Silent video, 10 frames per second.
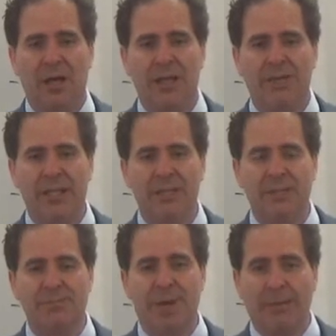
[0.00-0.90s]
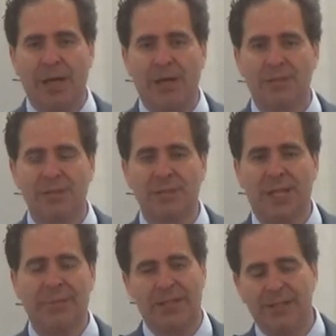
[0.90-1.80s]
these memos,
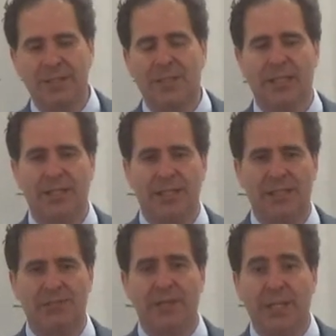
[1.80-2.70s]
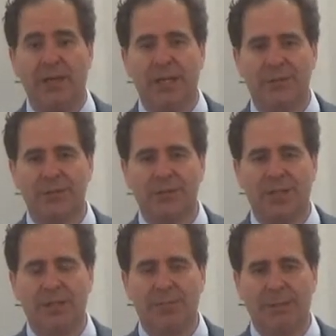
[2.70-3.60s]
these video lectures
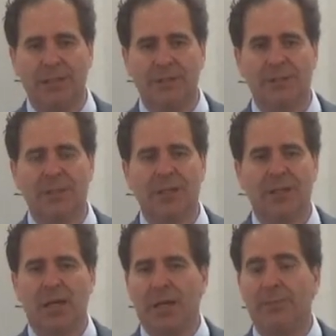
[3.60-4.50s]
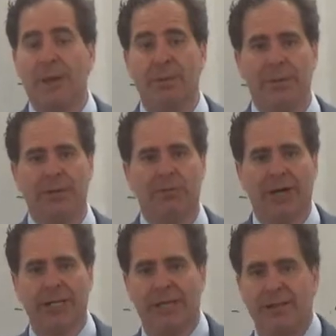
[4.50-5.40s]
on the memos, that would be
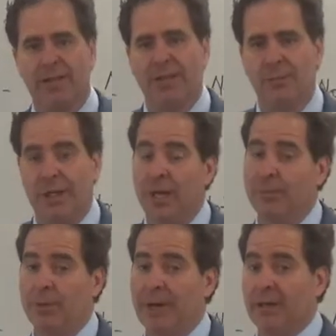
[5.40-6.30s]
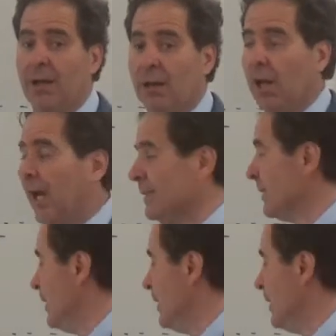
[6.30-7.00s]
great, and I think it would help you out a lot.